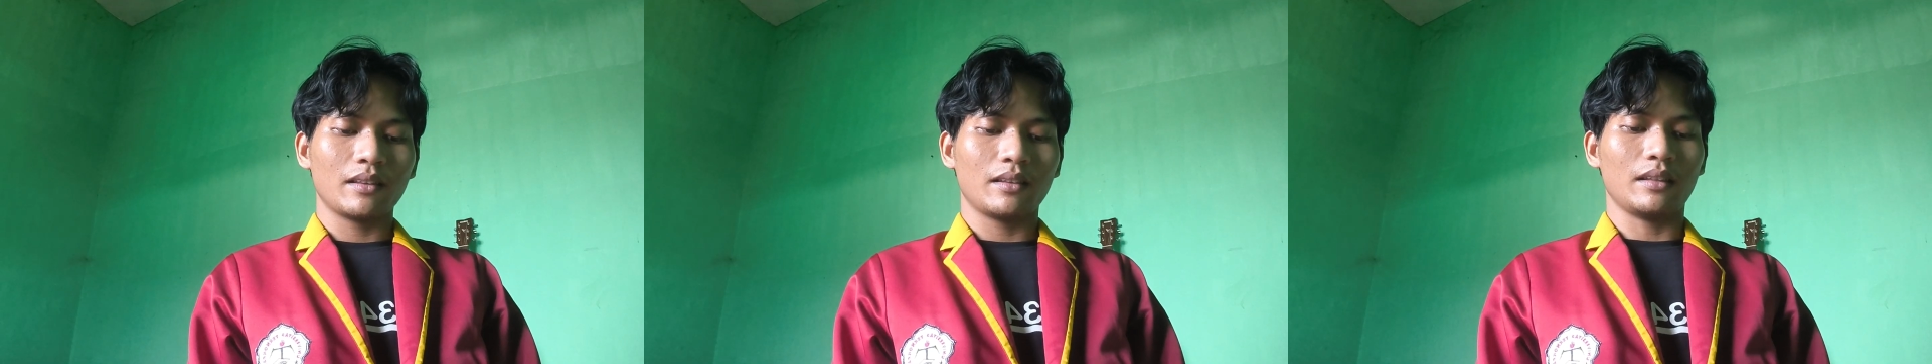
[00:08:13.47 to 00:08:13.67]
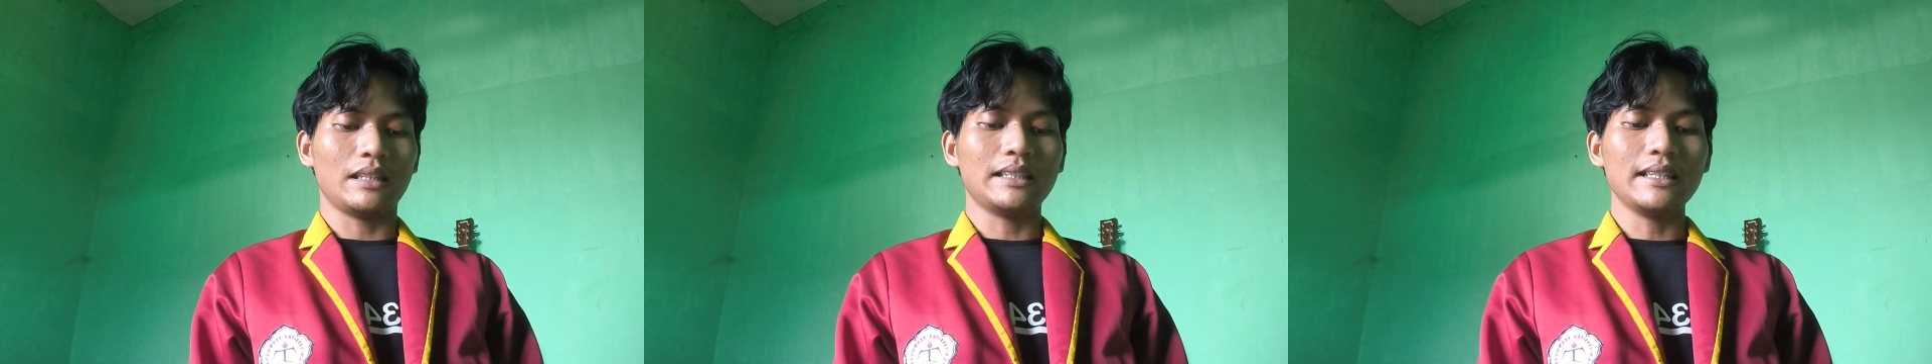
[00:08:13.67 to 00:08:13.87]

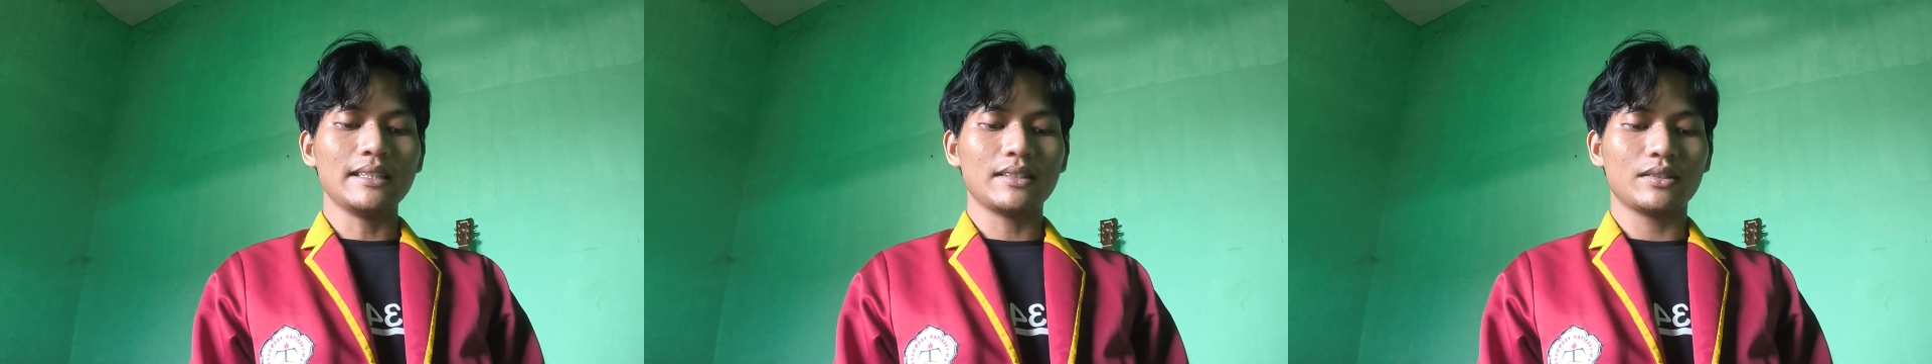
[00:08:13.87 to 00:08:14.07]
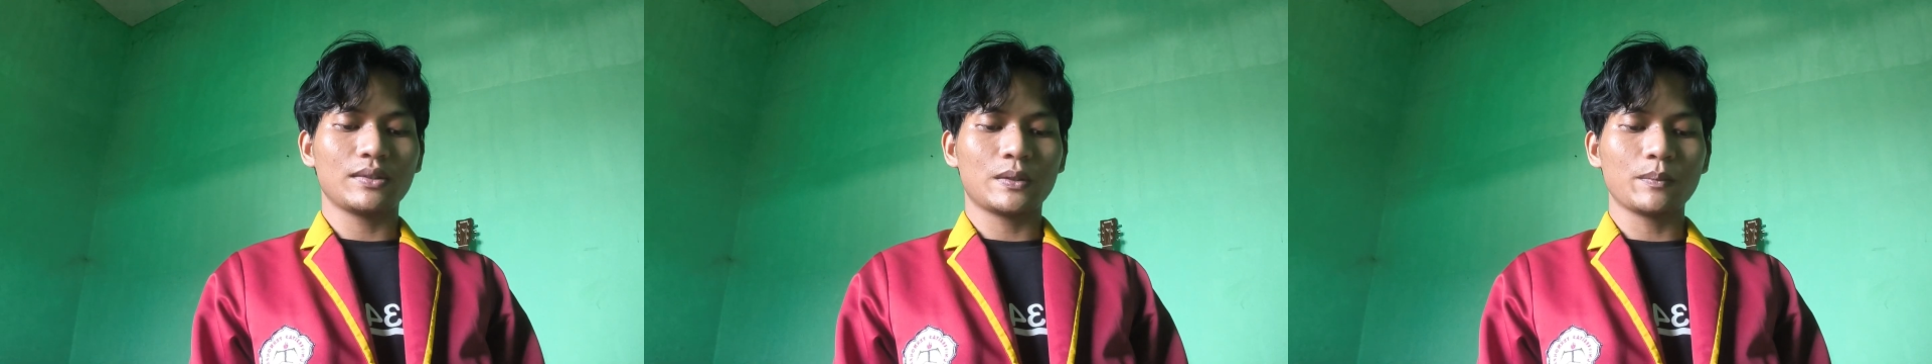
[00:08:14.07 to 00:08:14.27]
This is
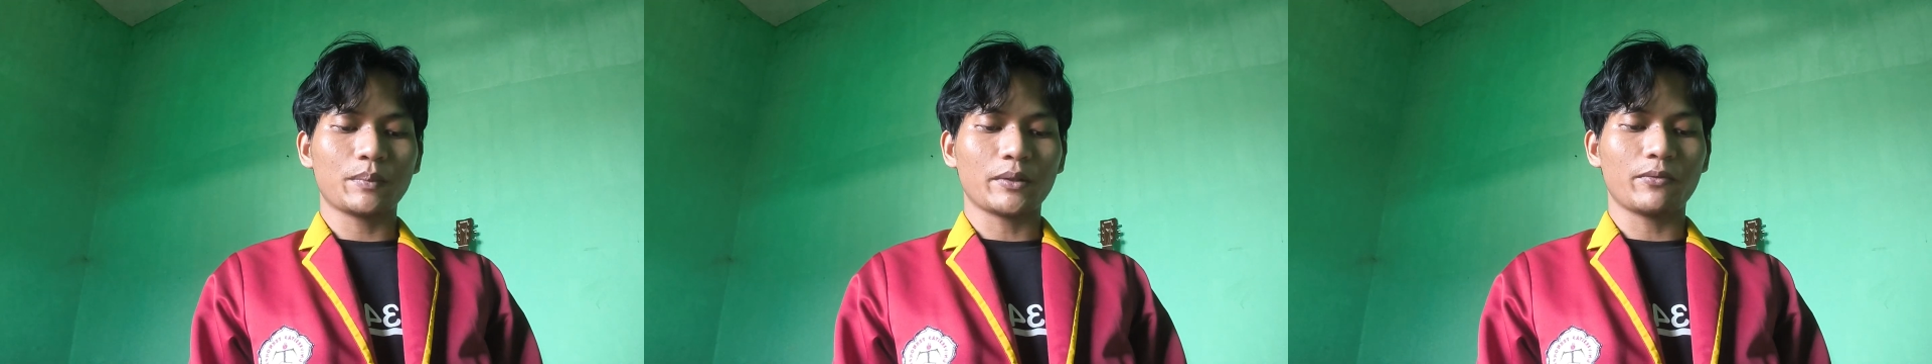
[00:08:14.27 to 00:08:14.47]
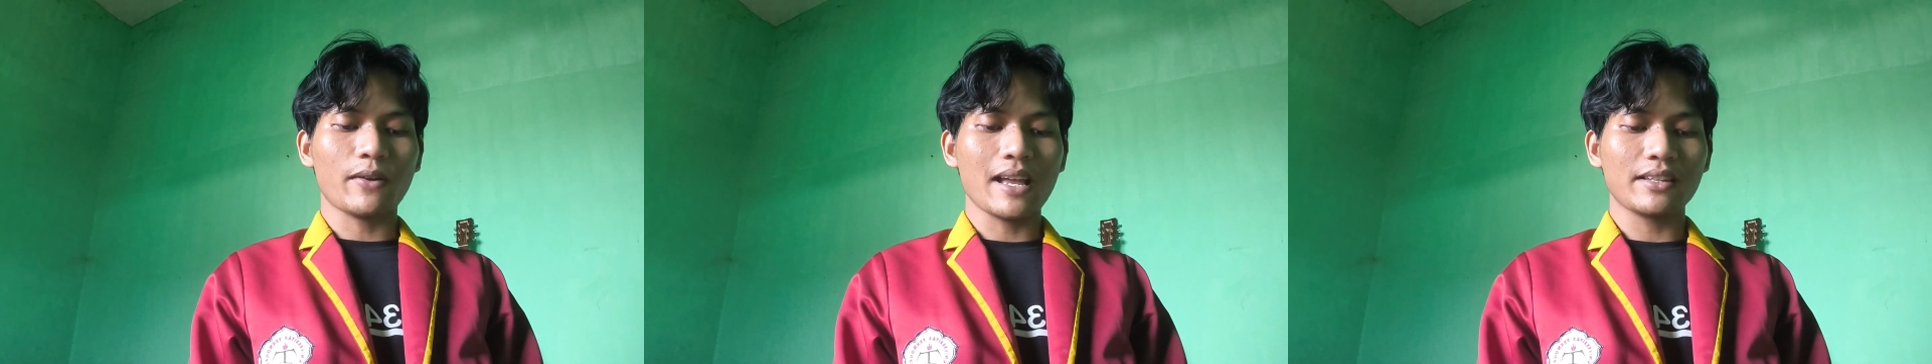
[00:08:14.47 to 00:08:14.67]

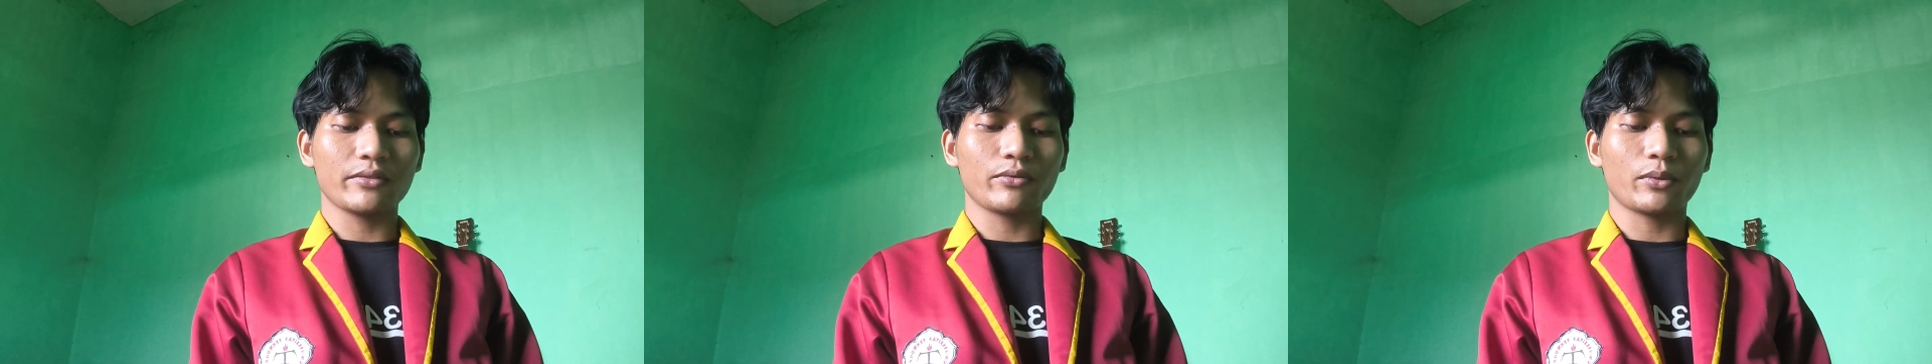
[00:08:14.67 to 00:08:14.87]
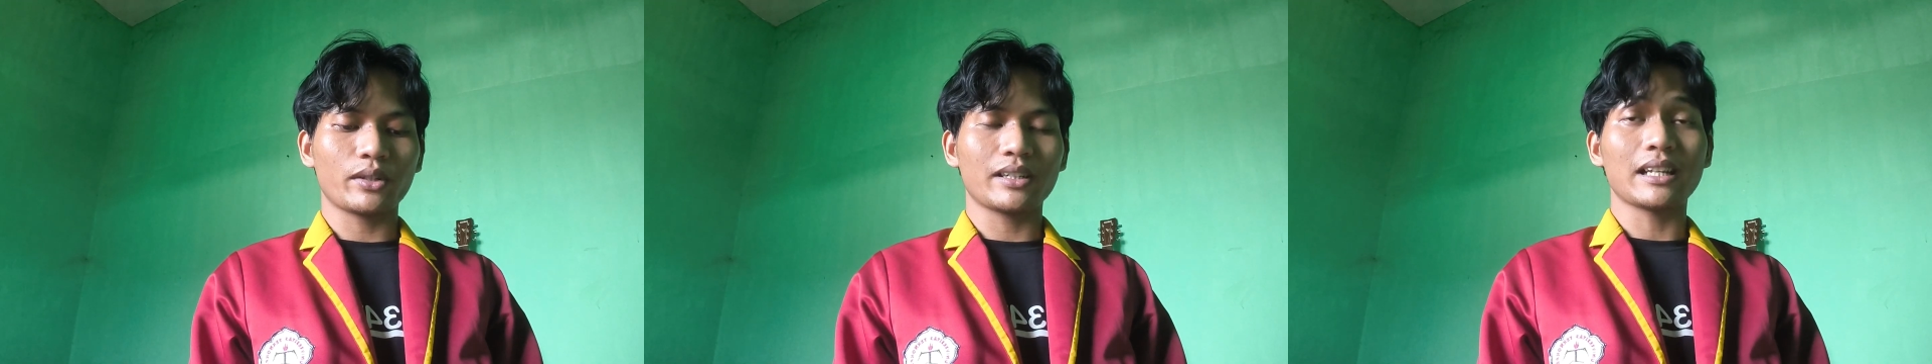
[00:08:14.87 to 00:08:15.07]
super
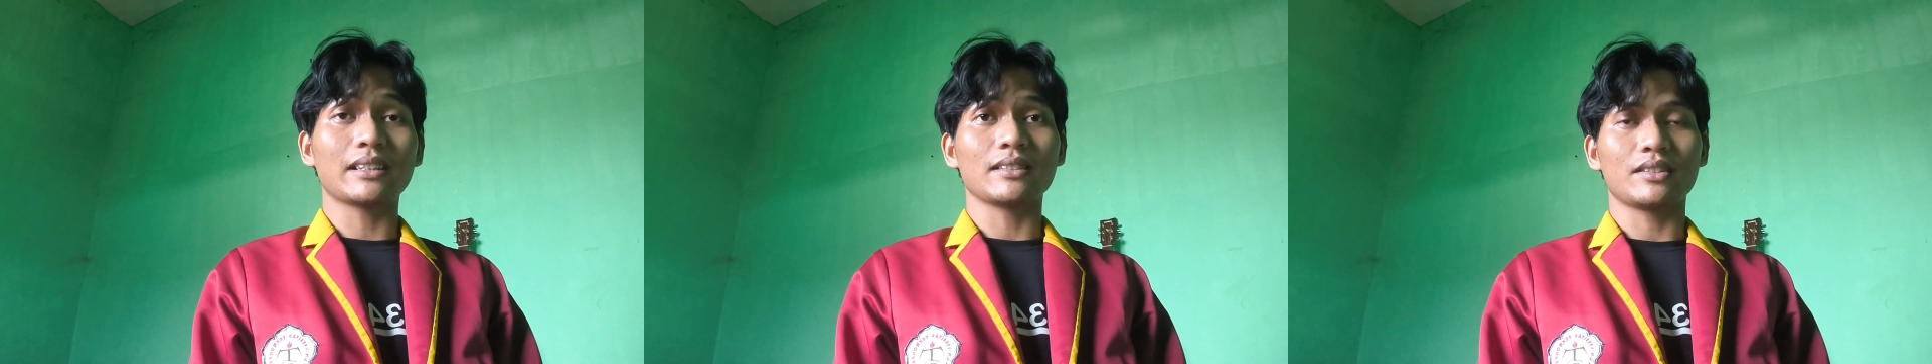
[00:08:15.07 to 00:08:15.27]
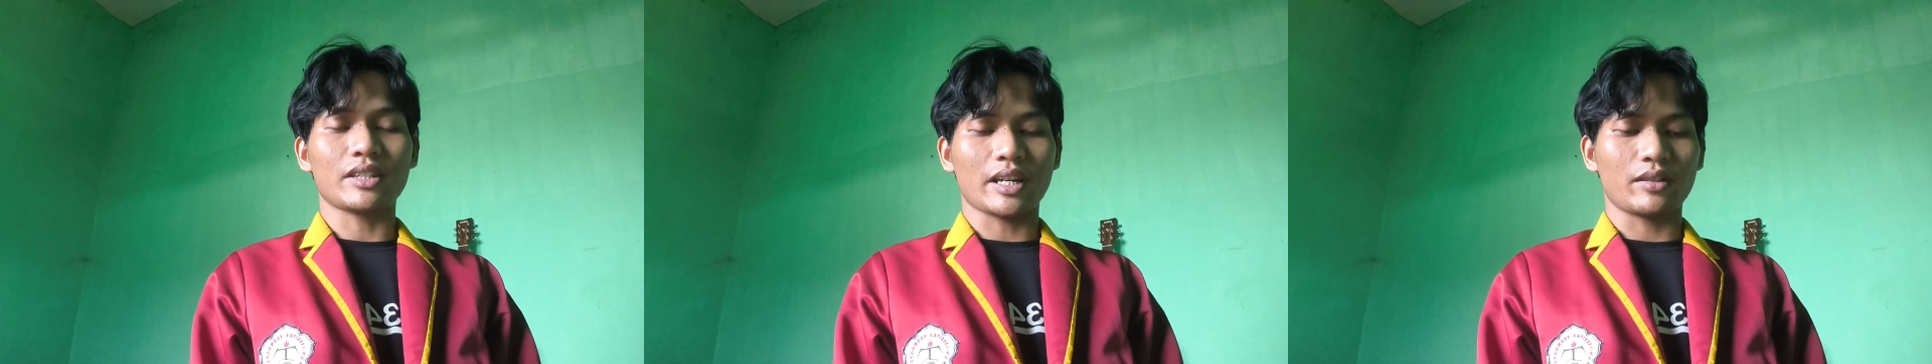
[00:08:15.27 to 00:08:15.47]
fast for
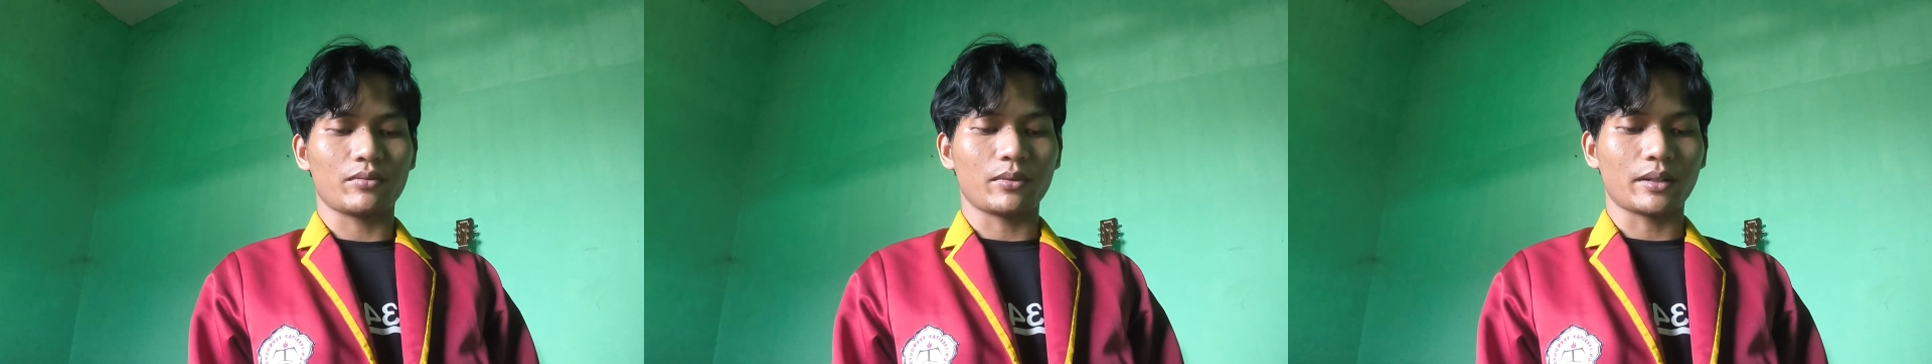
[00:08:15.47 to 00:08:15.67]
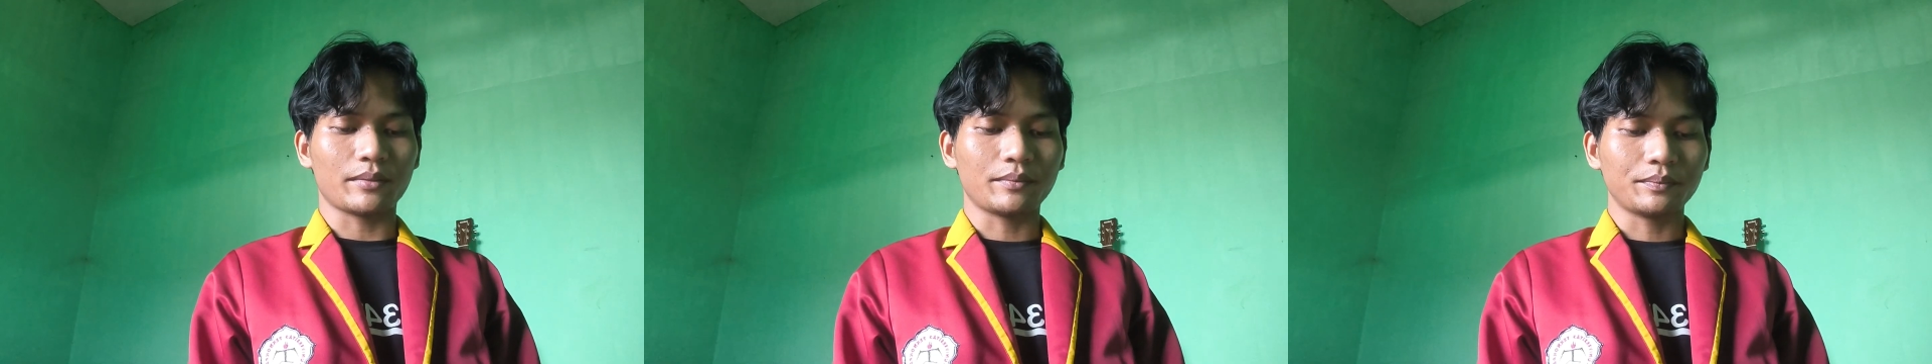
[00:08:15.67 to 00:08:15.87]
data
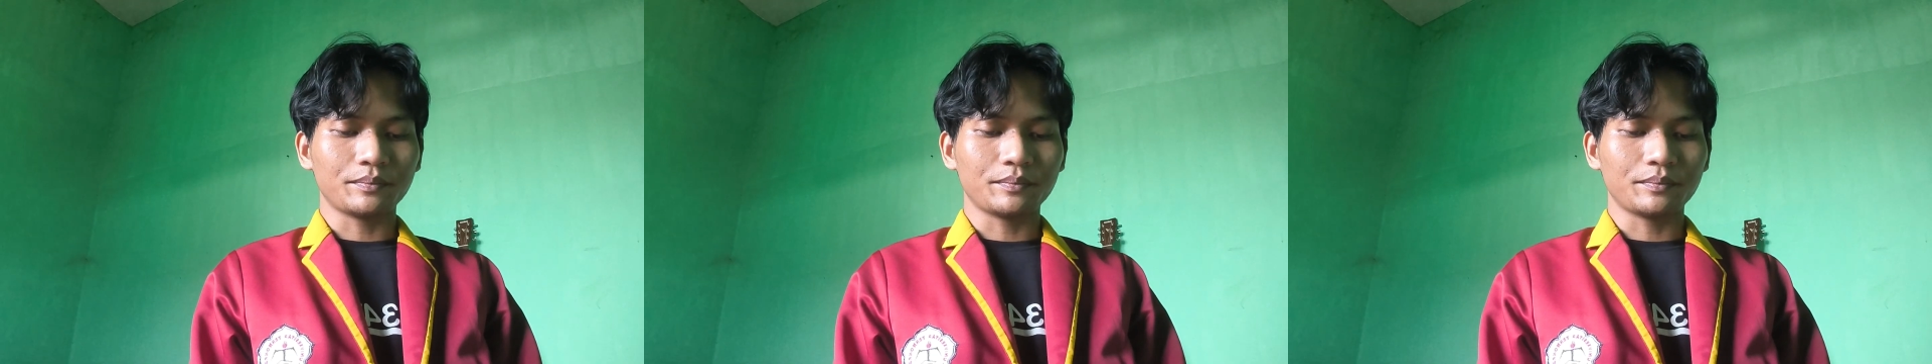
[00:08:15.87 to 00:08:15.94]
transfer,